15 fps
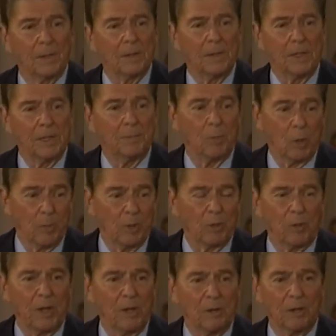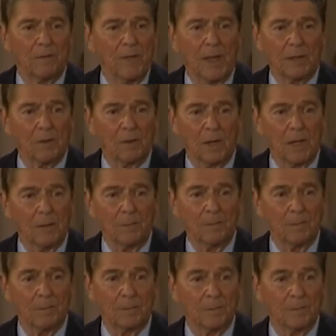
the perpetrator of that crime